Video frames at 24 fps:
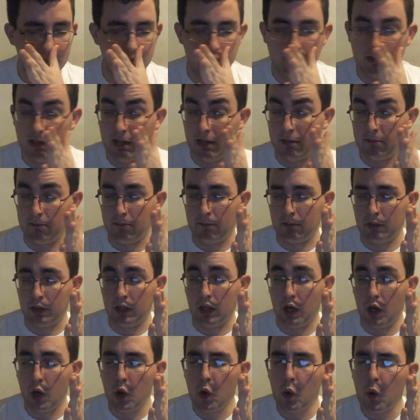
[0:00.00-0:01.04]
And
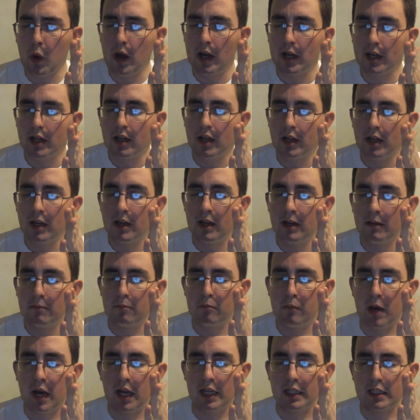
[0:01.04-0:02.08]
blow
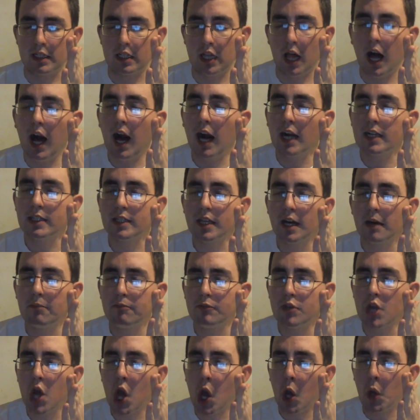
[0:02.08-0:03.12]
my clogged up
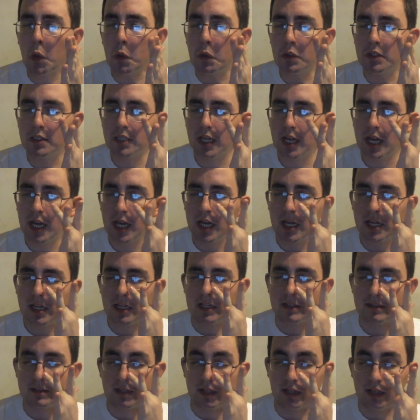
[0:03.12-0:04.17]
nose
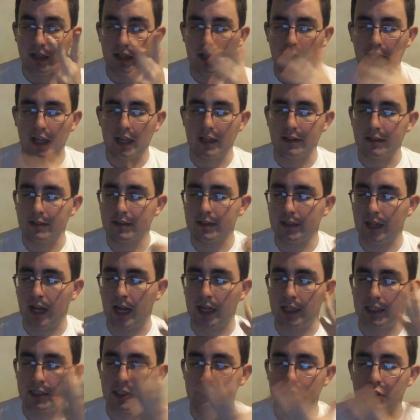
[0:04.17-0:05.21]
until it's
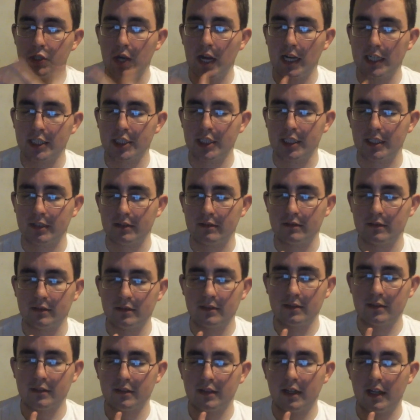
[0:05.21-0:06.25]
not a distraction.
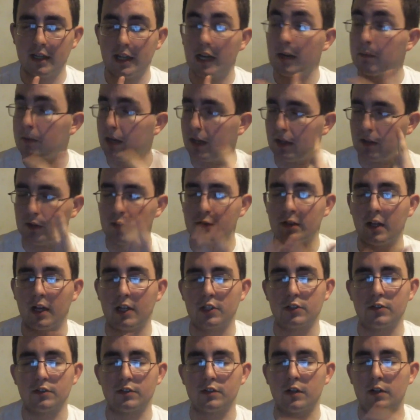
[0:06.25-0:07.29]
Now my other
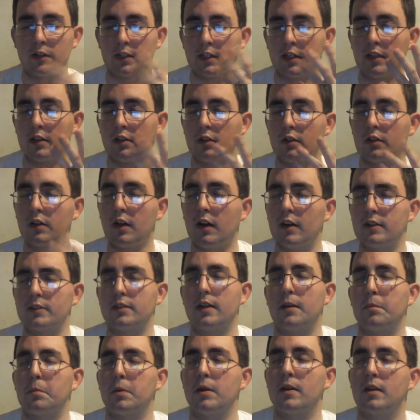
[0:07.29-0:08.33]
nostril's starting to get a little clogged
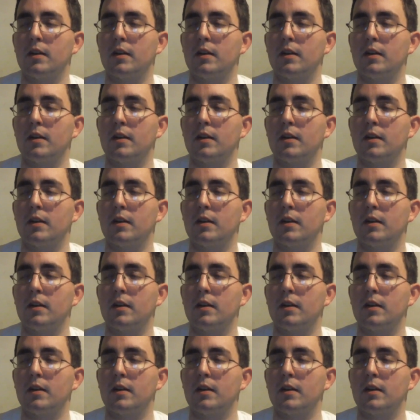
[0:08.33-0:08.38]
up.